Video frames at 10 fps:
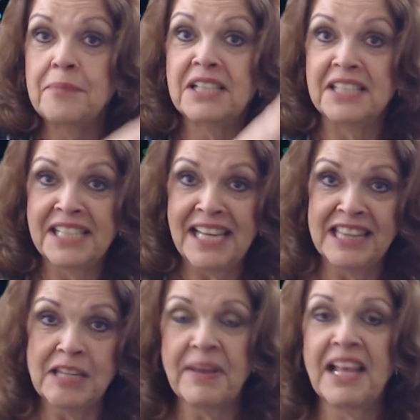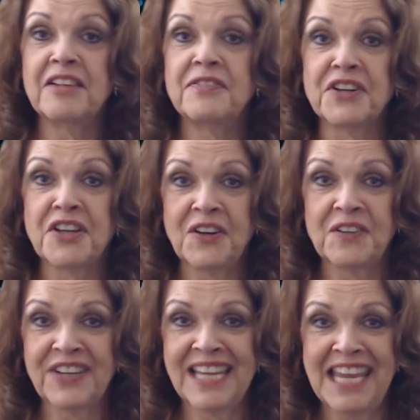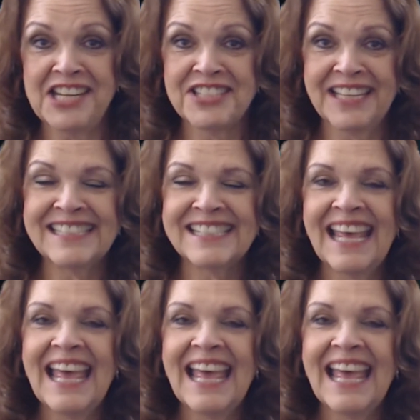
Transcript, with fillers: Click on the bell for notifications